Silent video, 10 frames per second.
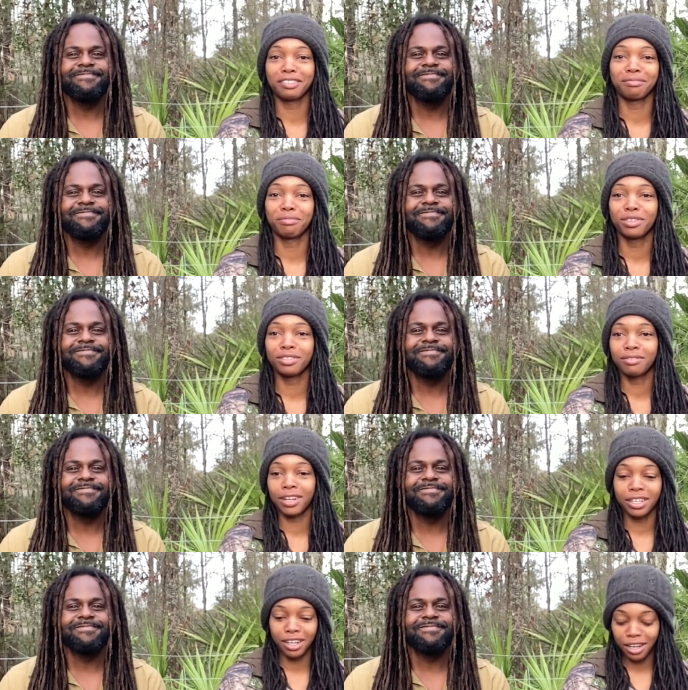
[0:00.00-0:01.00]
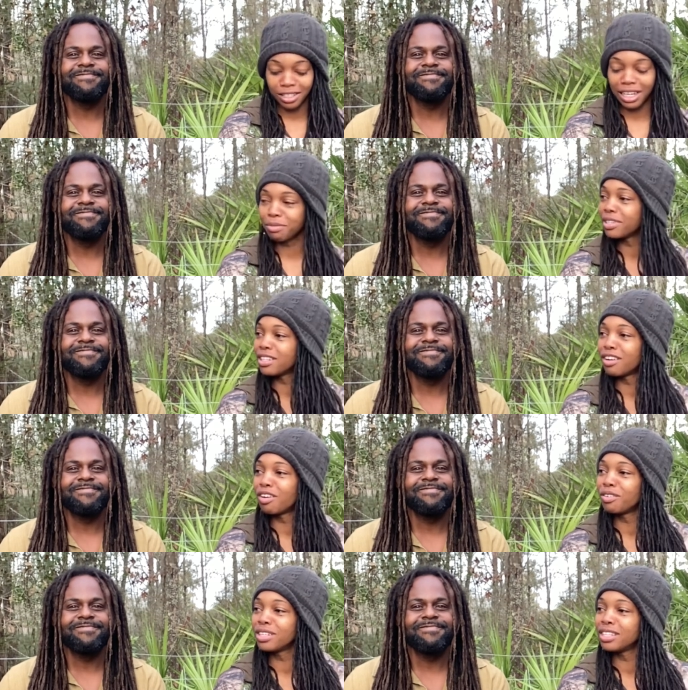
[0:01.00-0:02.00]
Speaker 1: most of our dogs, I believe the
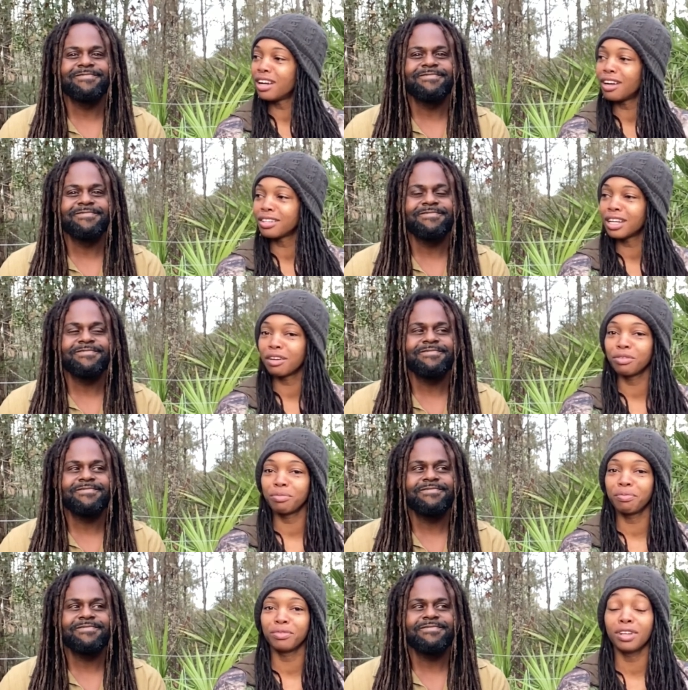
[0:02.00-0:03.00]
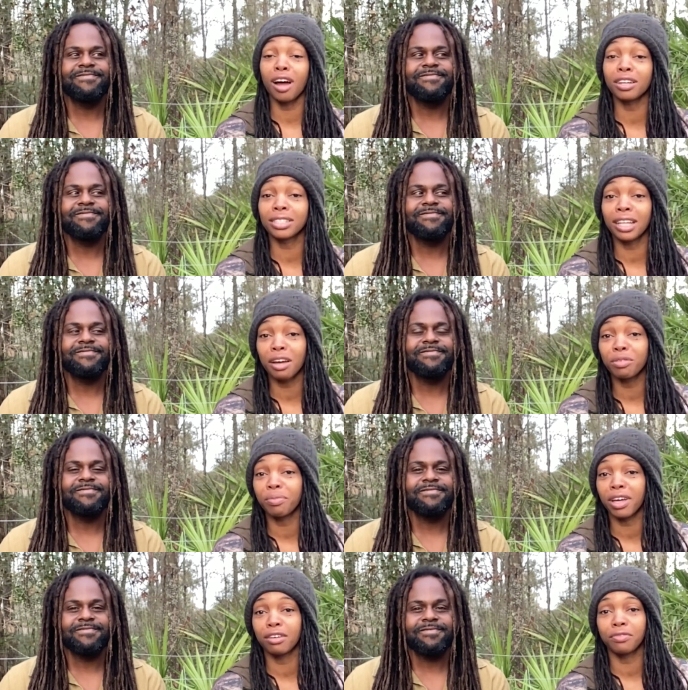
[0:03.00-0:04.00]
only dogs that we
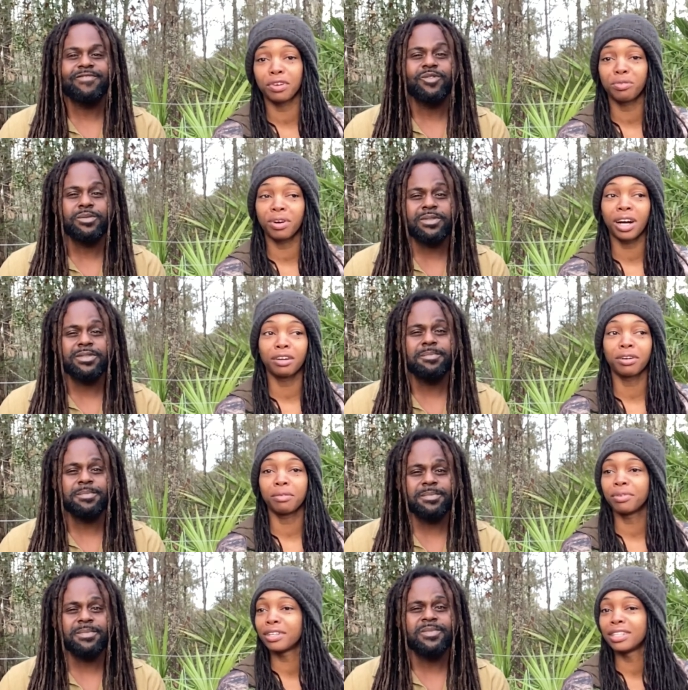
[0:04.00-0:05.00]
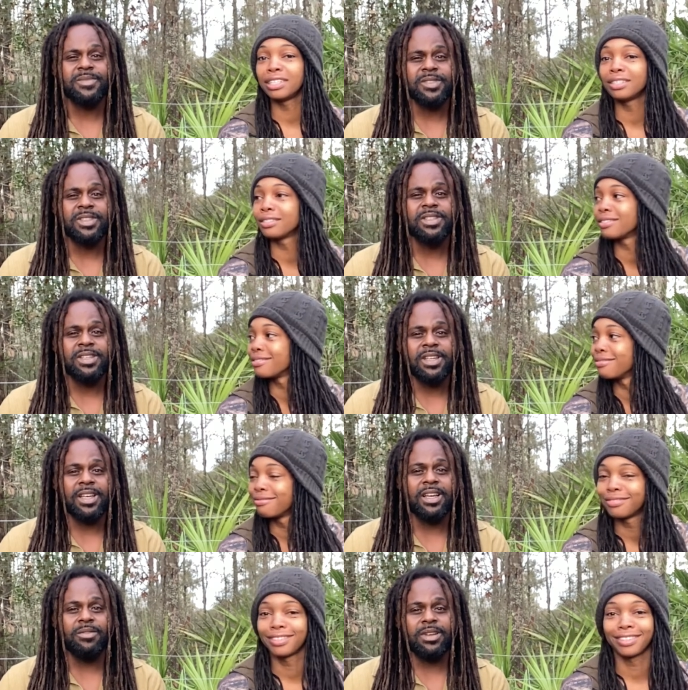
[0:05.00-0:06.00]
paid for were our Great Pyrenees.
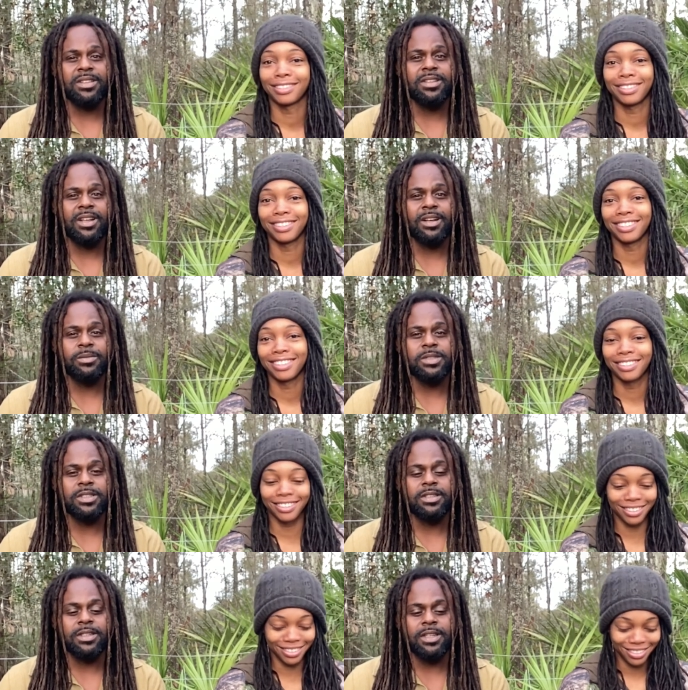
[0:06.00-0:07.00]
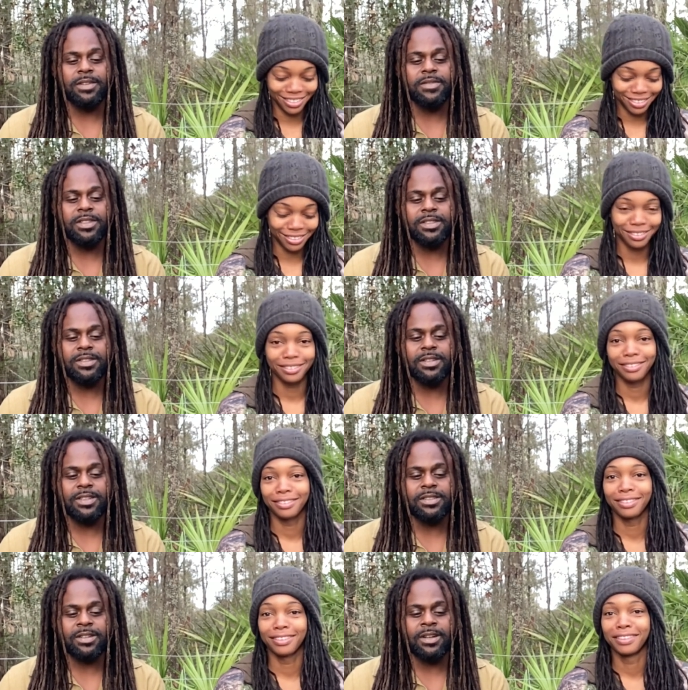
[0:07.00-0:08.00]
Speaker 2: Every other dog was either gifted to
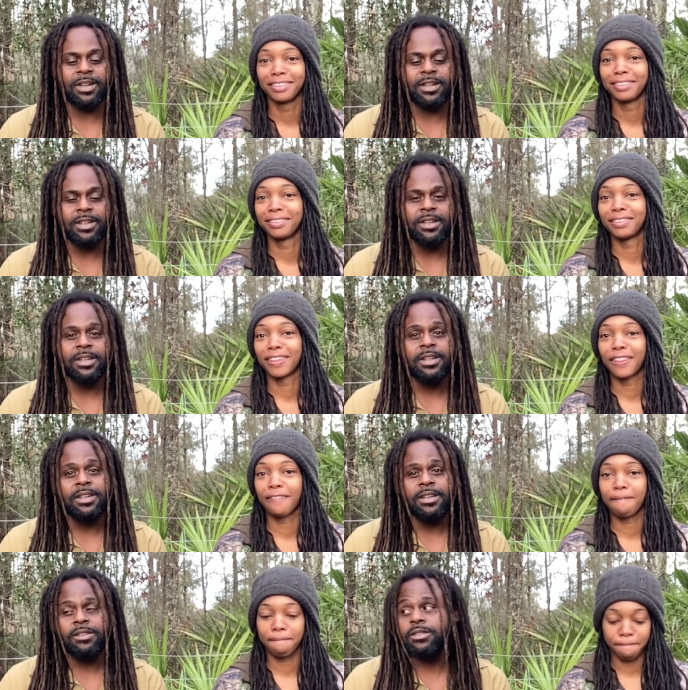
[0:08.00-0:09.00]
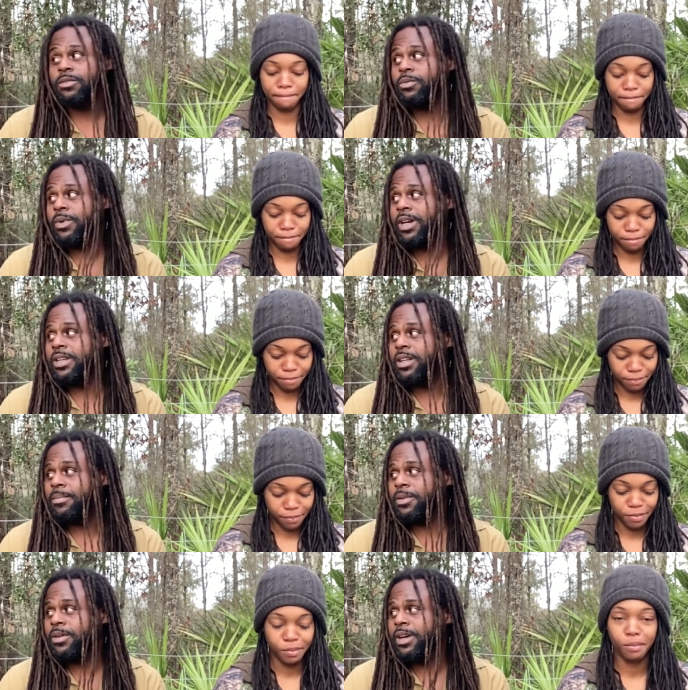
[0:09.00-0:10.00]
us or winded up
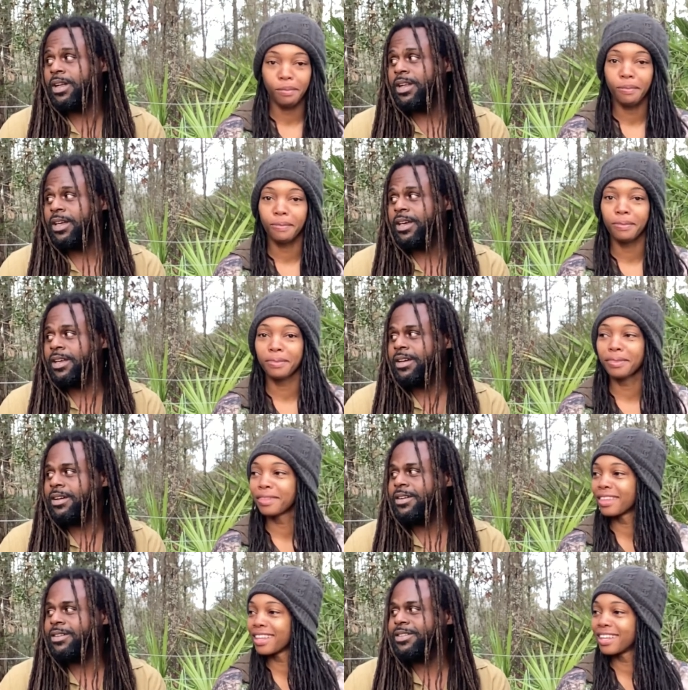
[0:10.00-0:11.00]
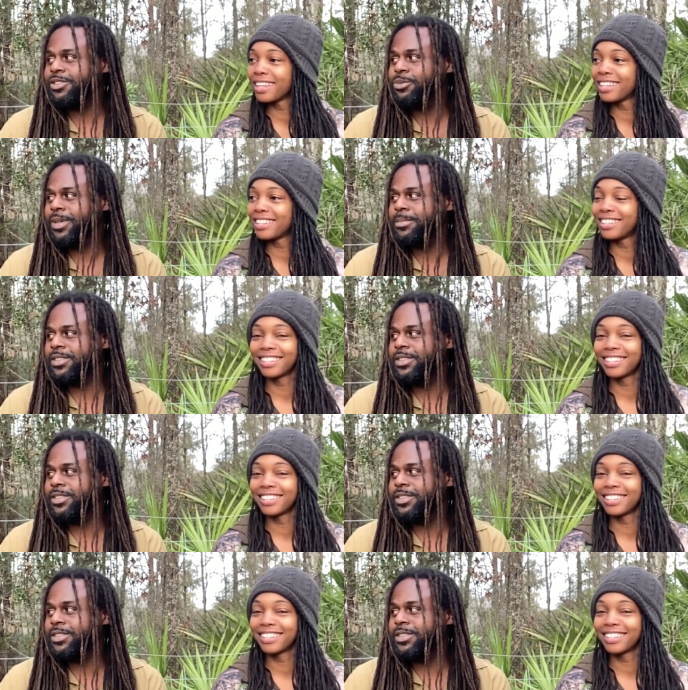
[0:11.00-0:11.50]
on our land. Oh, the two baby